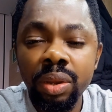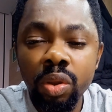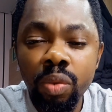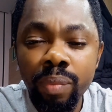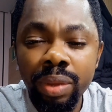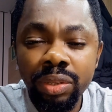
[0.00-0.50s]

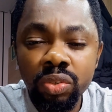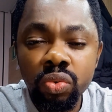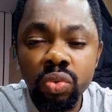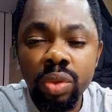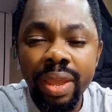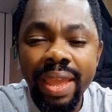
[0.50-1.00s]
Number
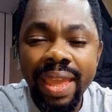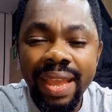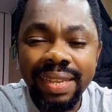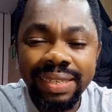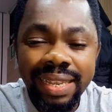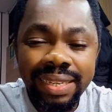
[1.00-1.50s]
two,
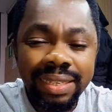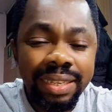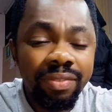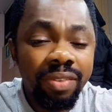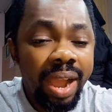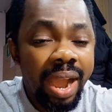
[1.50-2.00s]

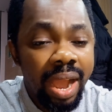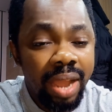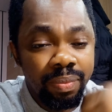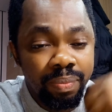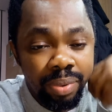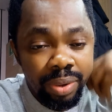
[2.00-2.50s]
excessive
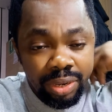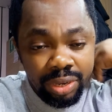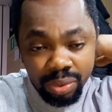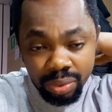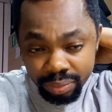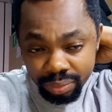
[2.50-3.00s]
high
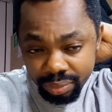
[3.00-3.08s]
pressure.